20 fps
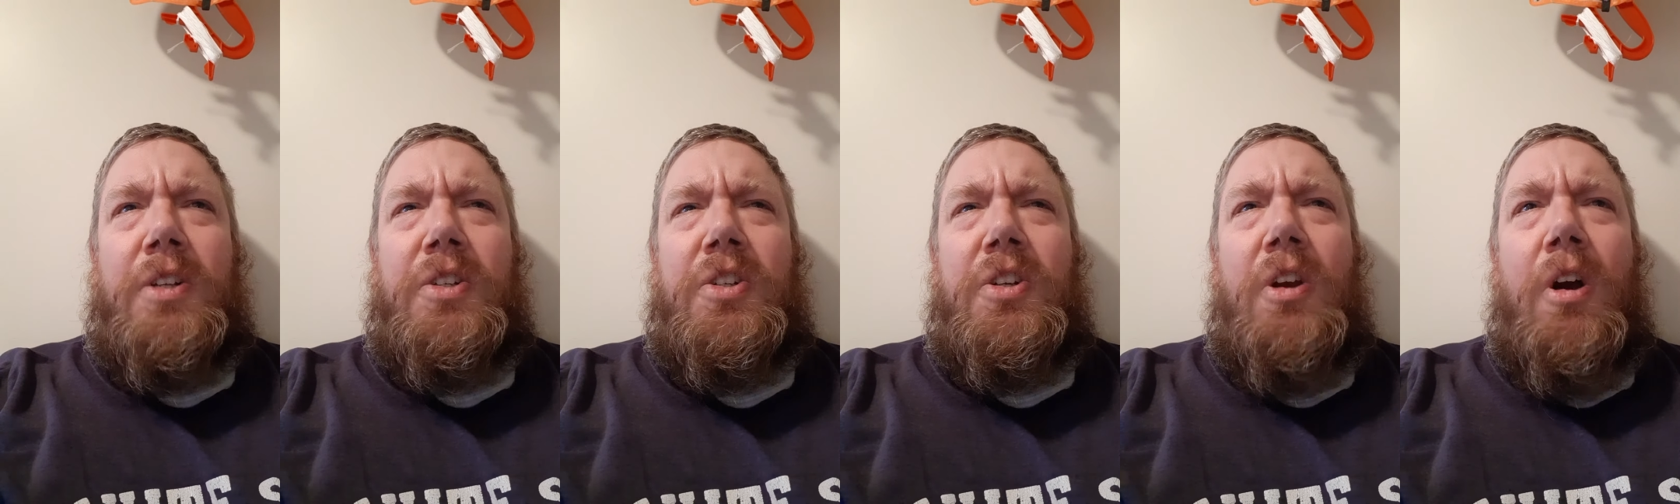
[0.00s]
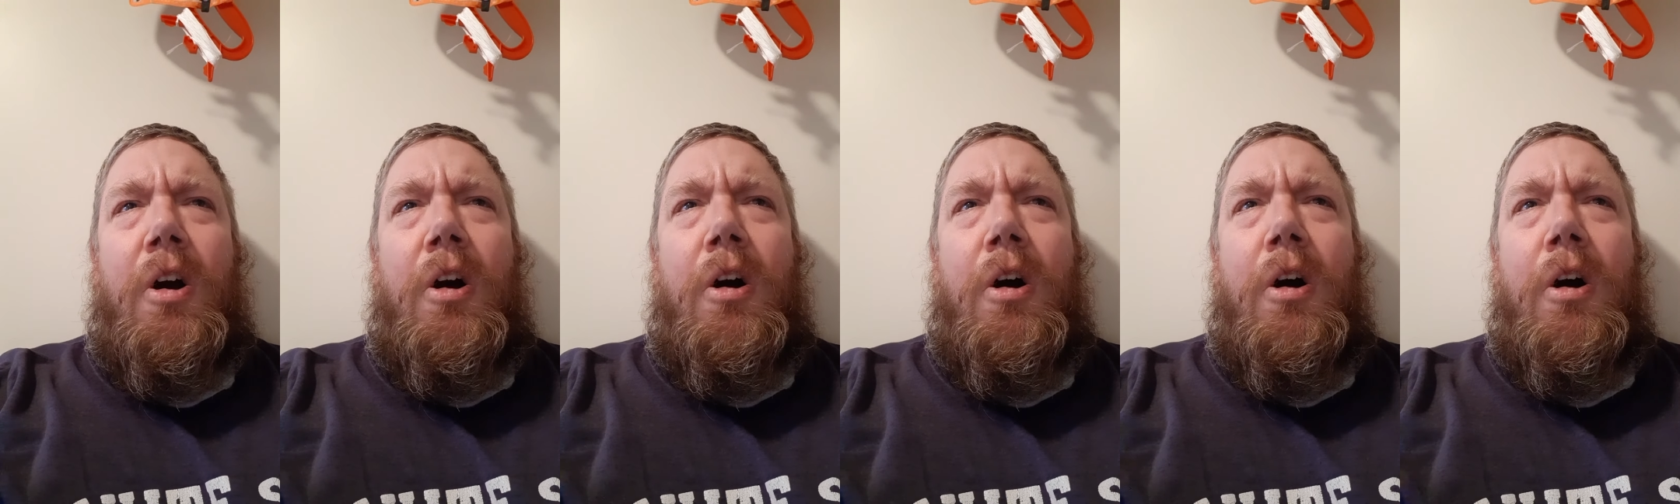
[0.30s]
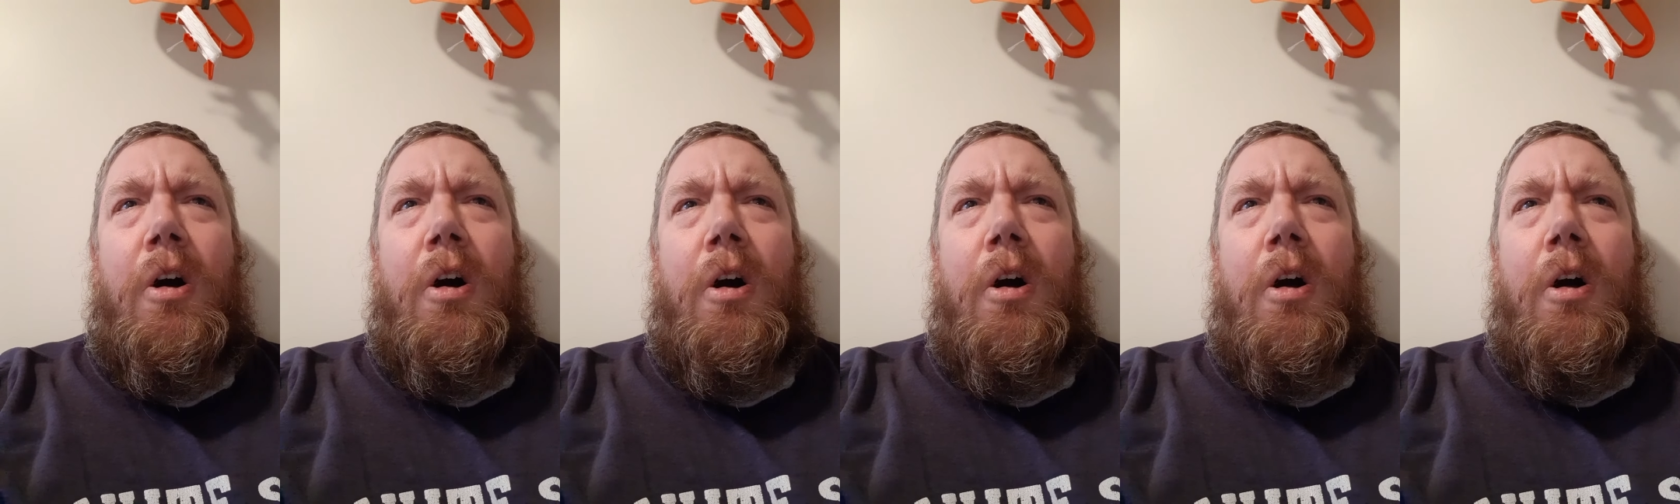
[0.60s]

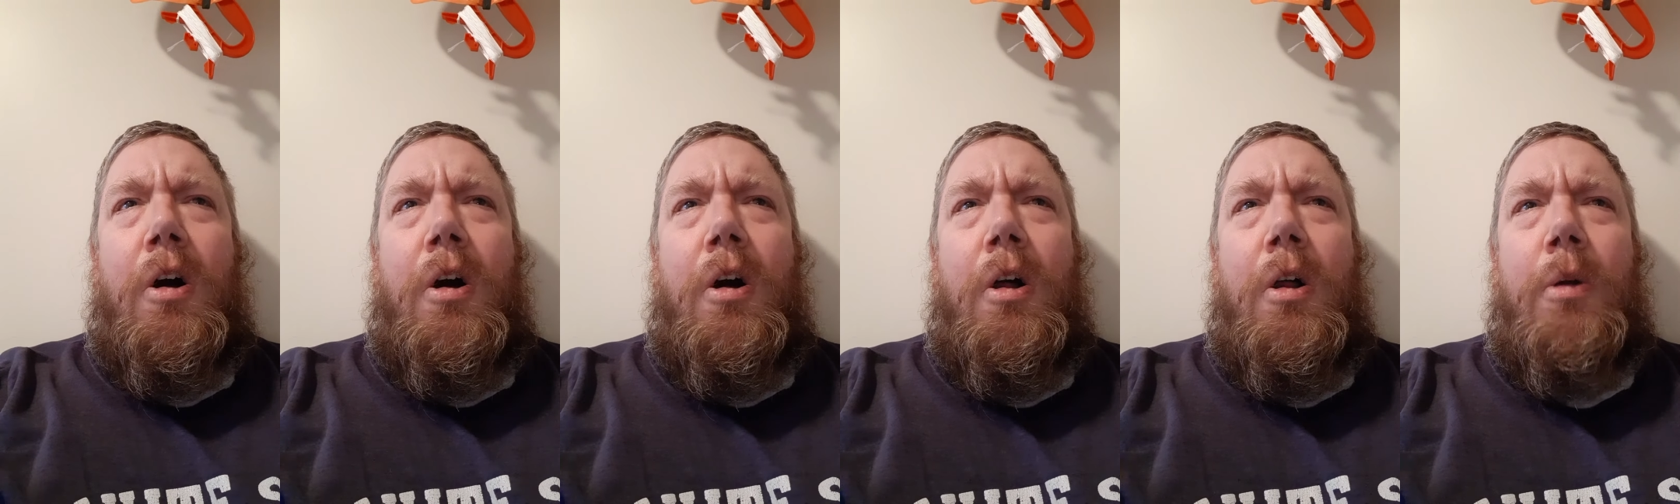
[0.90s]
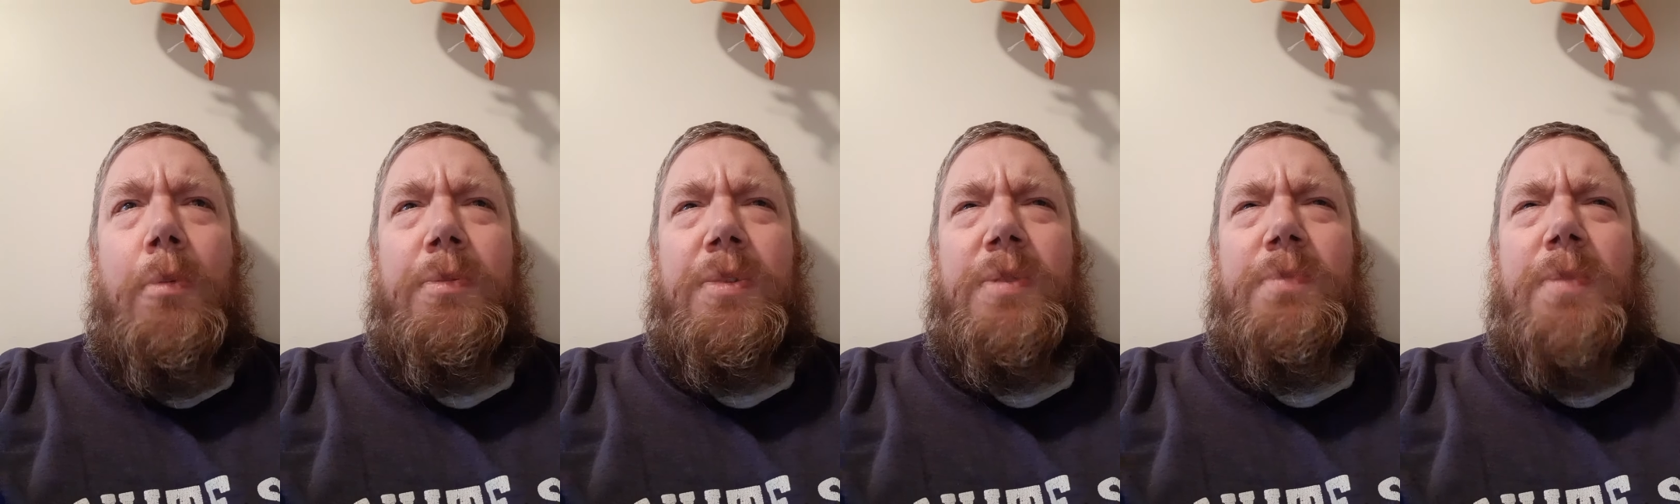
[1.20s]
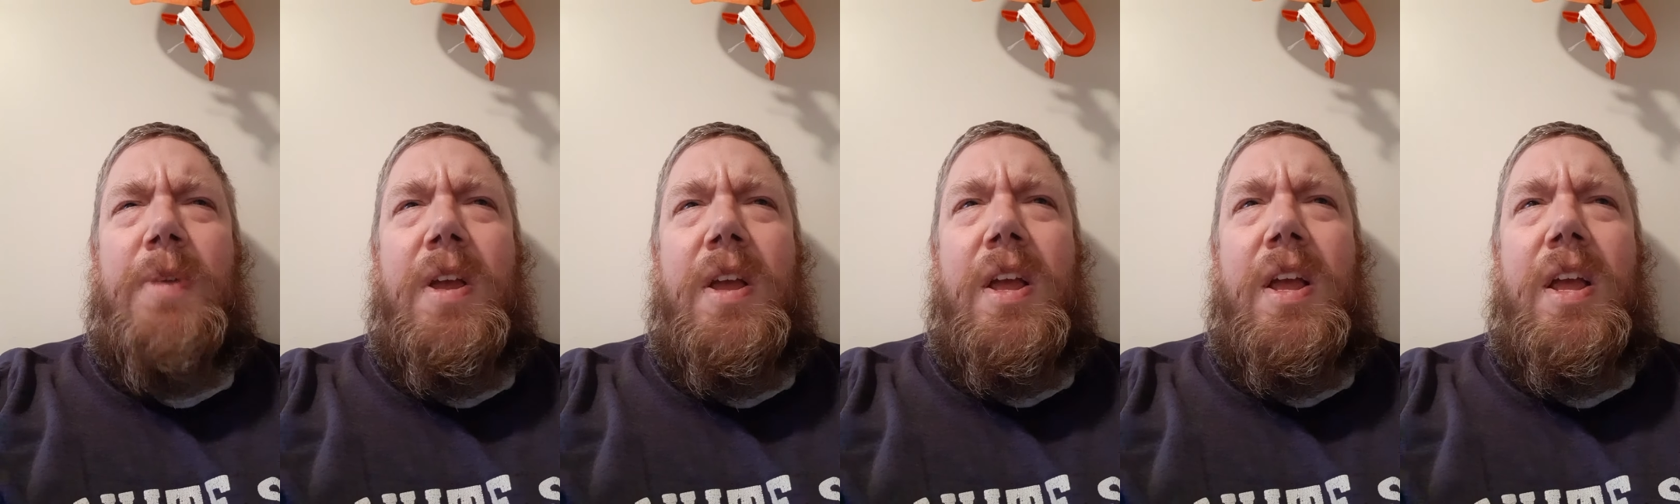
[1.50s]
charms
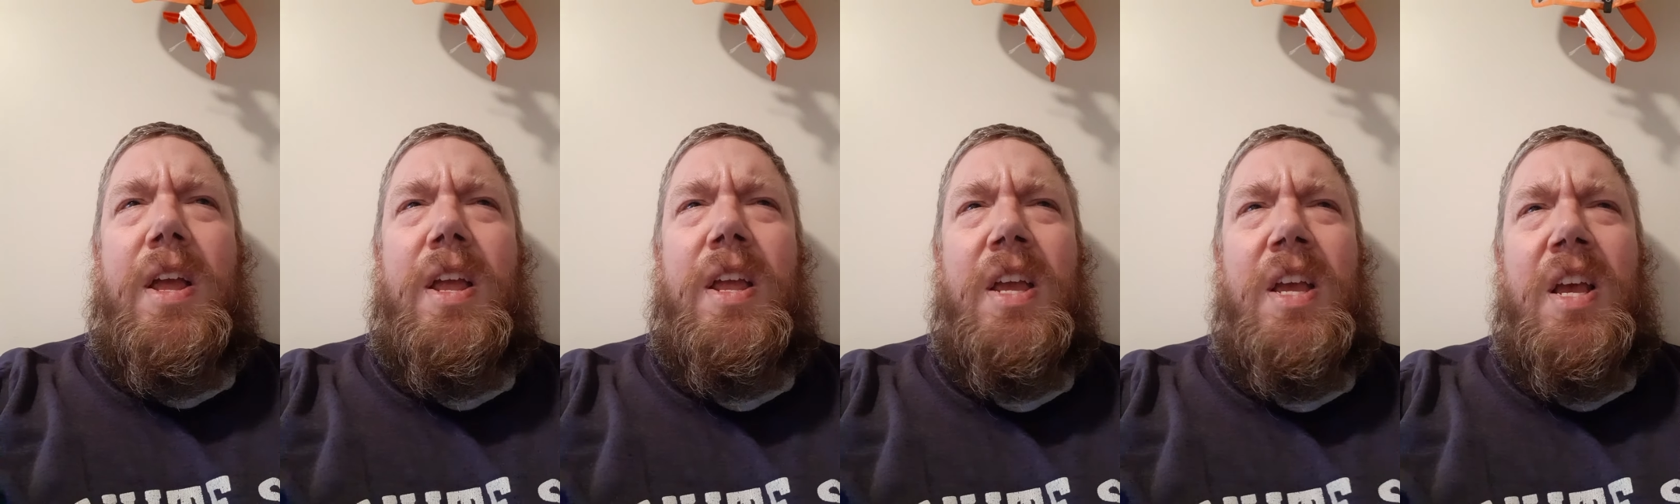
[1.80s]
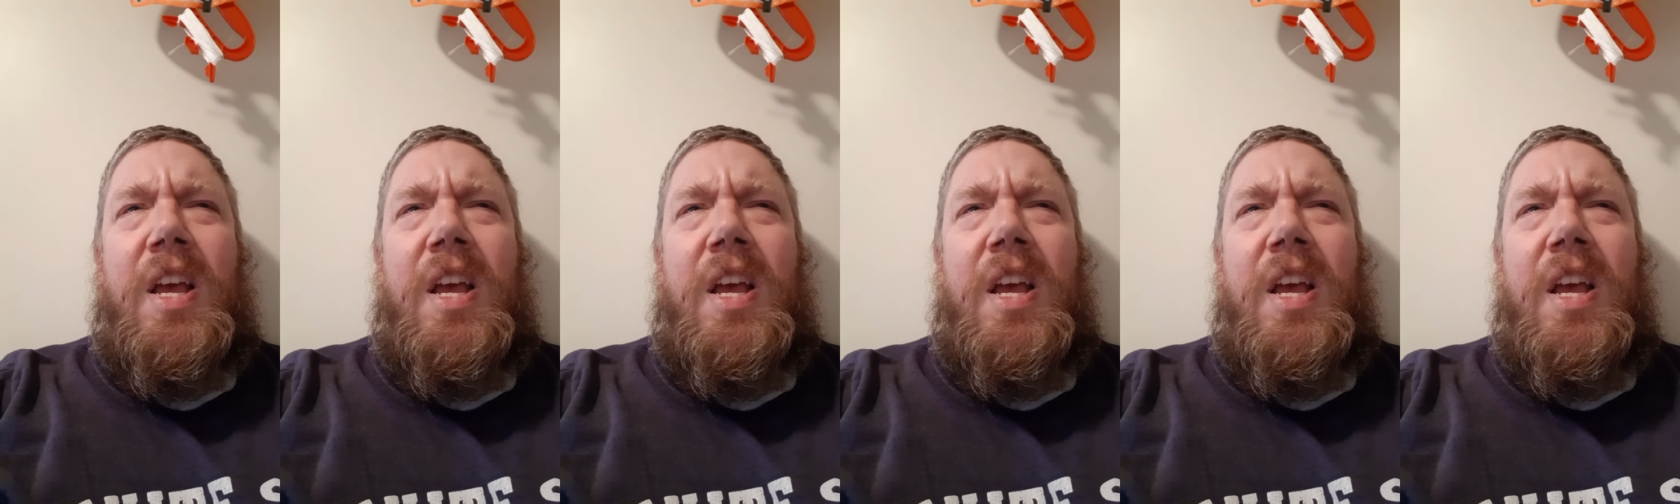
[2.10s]
me,